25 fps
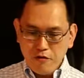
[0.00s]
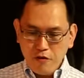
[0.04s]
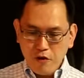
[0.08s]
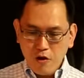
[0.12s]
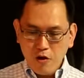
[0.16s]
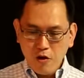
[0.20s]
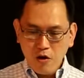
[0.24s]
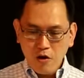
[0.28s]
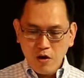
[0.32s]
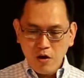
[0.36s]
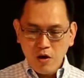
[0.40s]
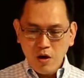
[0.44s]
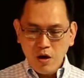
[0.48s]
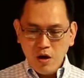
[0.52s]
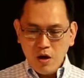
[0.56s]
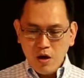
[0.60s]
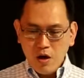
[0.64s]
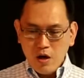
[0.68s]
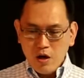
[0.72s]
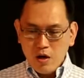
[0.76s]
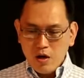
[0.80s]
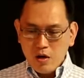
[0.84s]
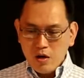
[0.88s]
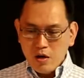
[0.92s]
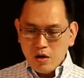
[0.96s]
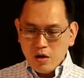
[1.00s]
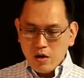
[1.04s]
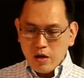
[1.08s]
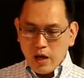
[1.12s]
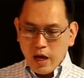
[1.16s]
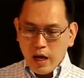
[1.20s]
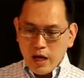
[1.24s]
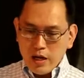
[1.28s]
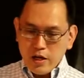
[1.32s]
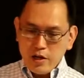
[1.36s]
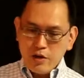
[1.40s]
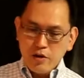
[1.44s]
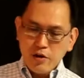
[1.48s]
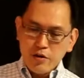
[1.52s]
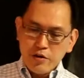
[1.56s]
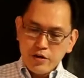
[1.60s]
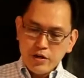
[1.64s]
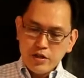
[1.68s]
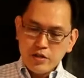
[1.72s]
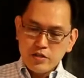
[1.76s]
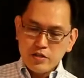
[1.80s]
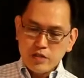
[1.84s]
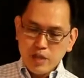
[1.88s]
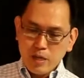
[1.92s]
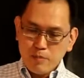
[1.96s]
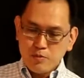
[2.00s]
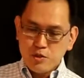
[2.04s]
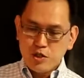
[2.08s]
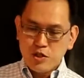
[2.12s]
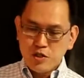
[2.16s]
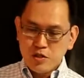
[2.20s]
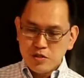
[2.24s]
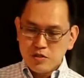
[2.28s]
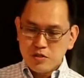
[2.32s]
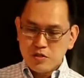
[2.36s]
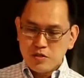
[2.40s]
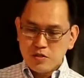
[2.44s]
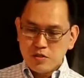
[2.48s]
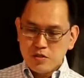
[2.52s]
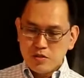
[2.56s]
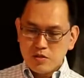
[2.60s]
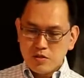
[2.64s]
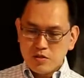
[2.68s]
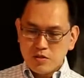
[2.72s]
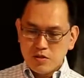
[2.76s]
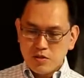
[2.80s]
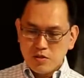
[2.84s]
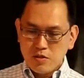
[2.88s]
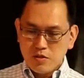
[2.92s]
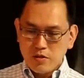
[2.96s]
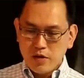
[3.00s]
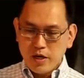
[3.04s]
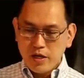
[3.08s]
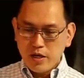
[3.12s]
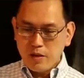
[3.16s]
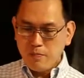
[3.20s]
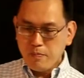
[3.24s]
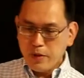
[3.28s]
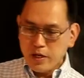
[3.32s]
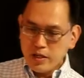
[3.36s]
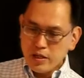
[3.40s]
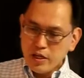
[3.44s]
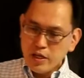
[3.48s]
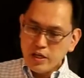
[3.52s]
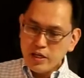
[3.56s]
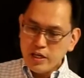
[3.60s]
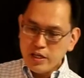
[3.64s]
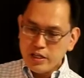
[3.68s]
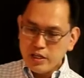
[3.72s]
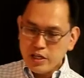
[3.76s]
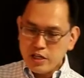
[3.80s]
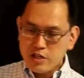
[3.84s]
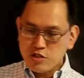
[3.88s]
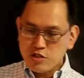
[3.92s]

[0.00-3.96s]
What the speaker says: 4 allegorical sculptures, right, depicting